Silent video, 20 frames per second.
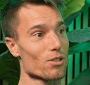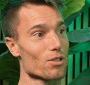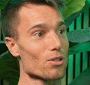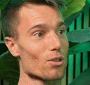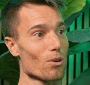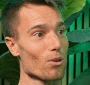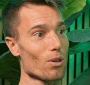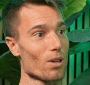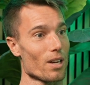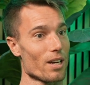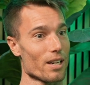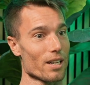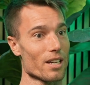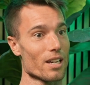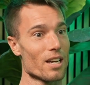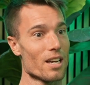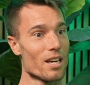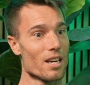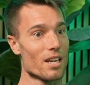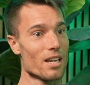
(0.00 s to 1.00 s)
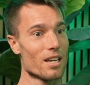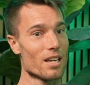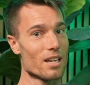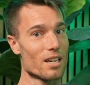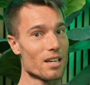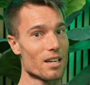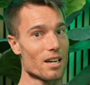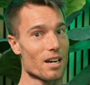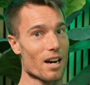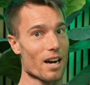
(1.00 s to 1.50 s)
So like,
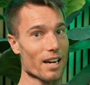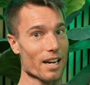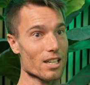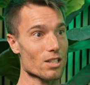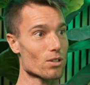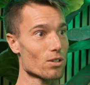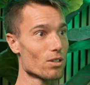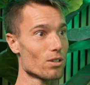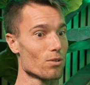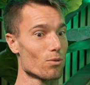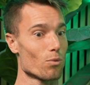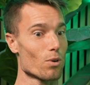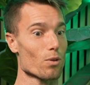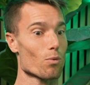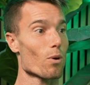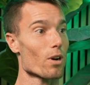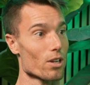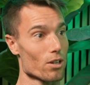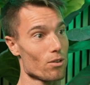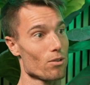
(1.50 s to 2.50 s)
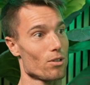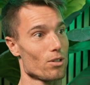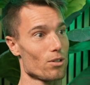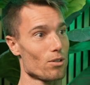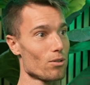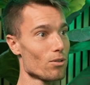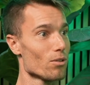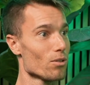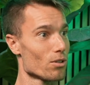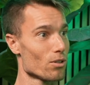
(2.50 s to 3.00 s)
I guess with what you
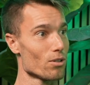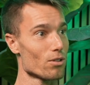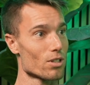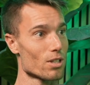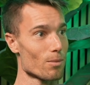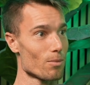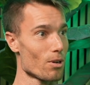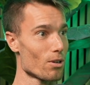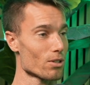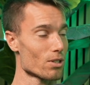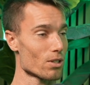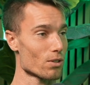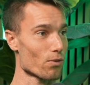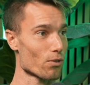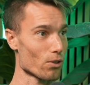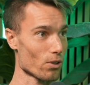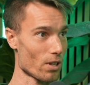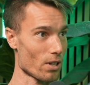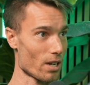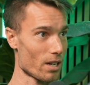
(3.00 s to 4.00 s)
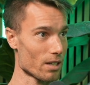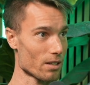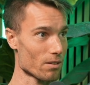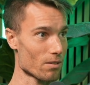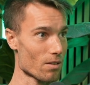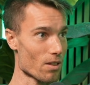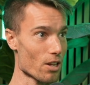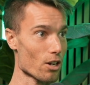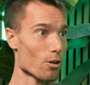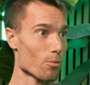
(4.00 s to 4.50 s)
do, you use hypnosis for like
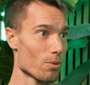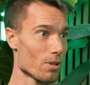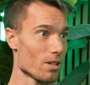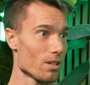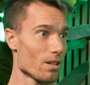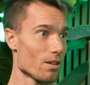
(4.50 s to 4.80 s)
therapy and